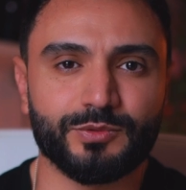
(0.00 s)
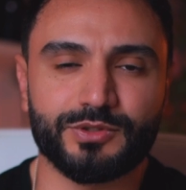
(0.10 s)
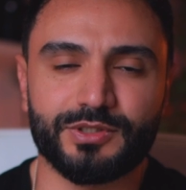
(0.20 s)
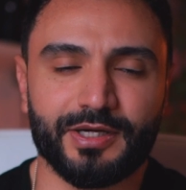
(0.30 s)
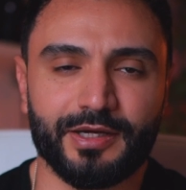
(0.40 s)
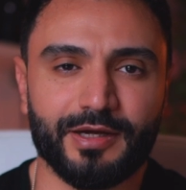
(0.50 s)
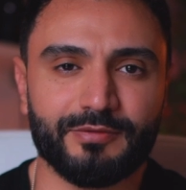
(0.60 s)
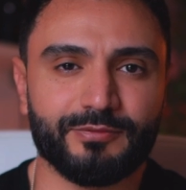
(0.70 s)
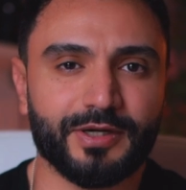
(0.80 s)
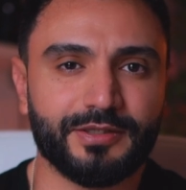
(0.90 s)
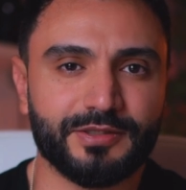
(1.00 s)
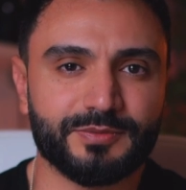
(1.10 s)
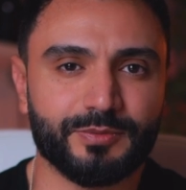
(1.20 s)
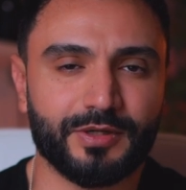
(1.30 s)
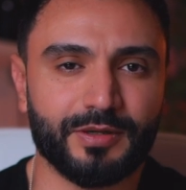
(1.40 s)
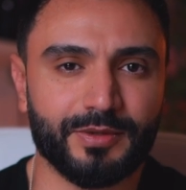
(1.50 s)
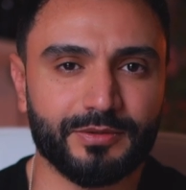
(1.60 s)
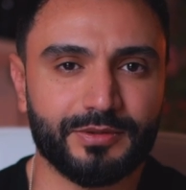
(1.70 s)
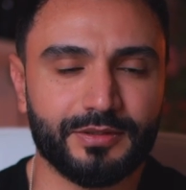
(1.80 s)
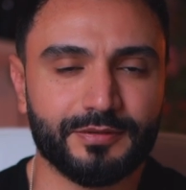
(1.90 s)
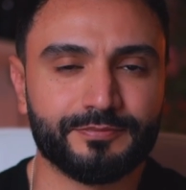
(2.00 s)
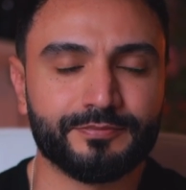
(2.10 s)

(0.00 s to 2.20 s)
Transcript: which I have already spoke about it.